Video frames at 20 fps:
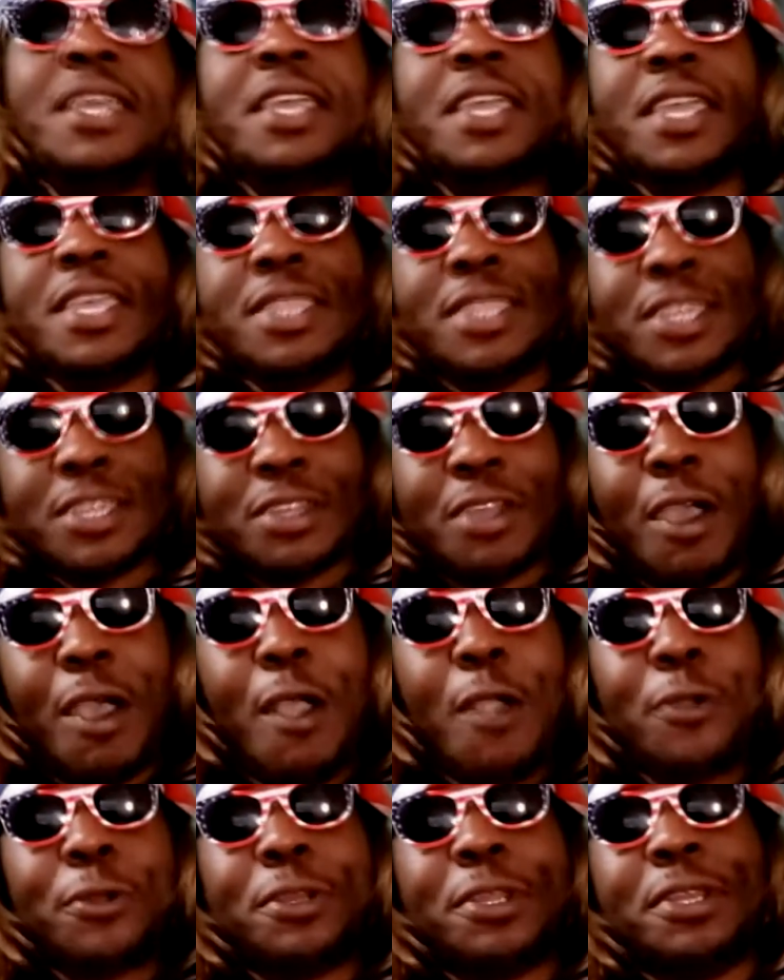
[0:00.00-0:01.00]
In the
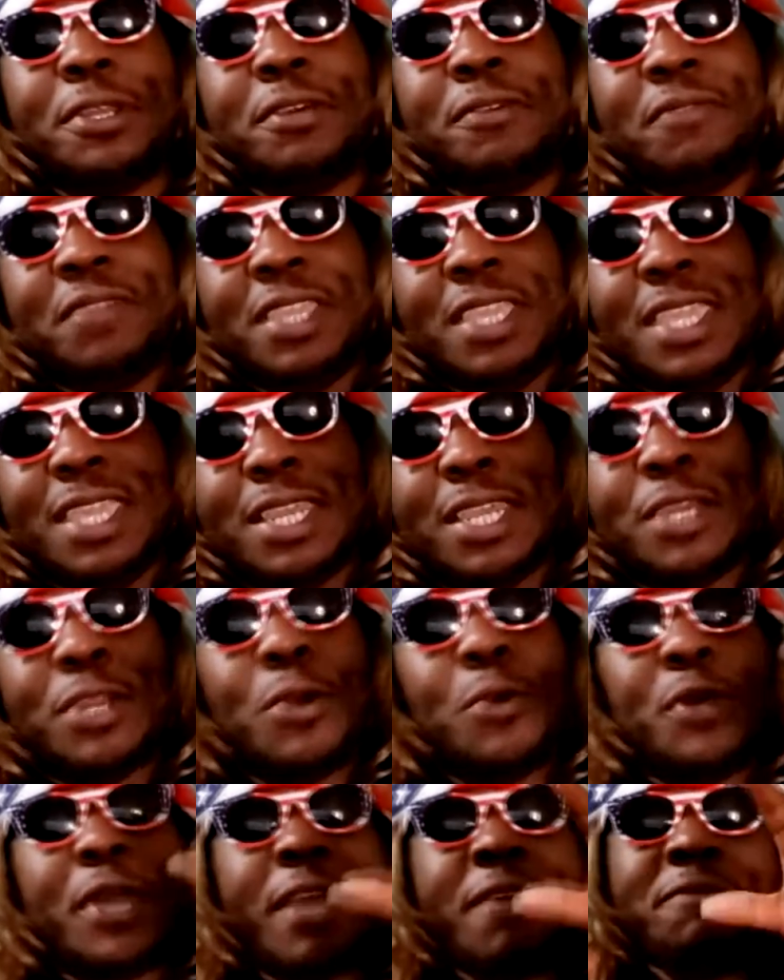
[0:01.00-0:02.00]
Garden of Eden,
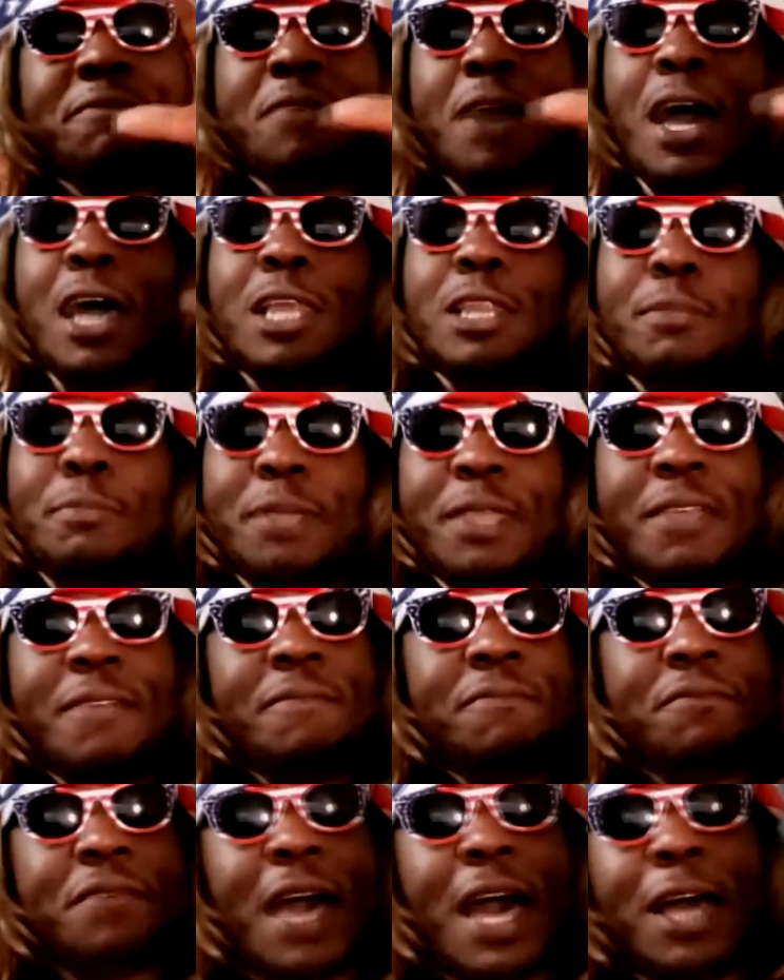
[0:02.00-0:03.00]
okay? Follow me,
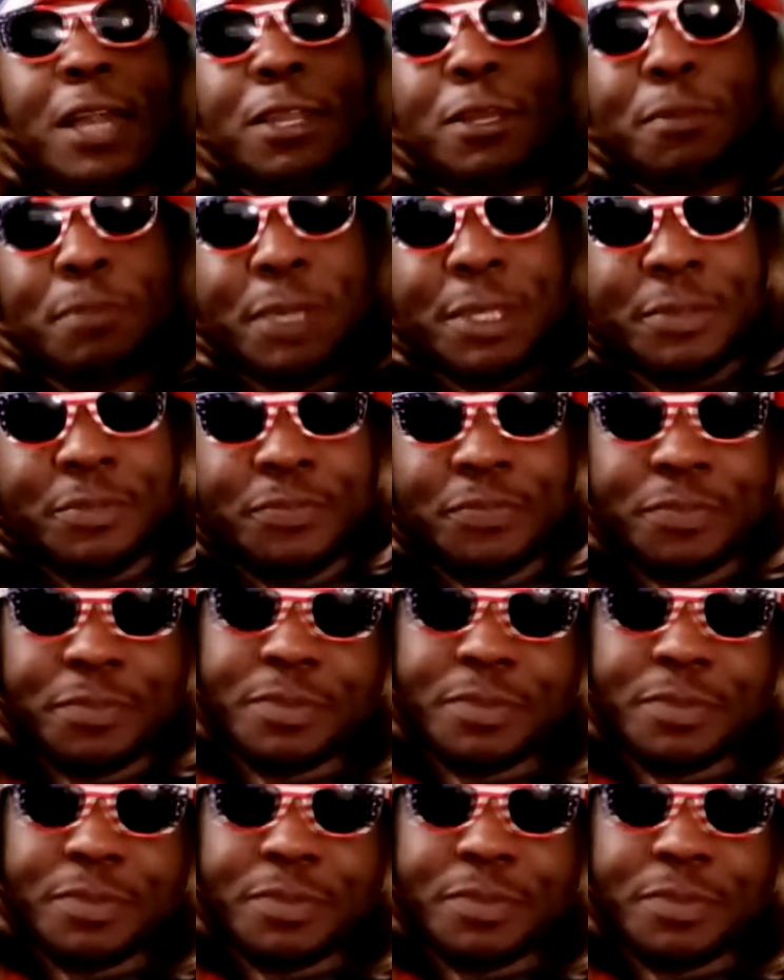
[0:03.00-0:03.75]
follow me.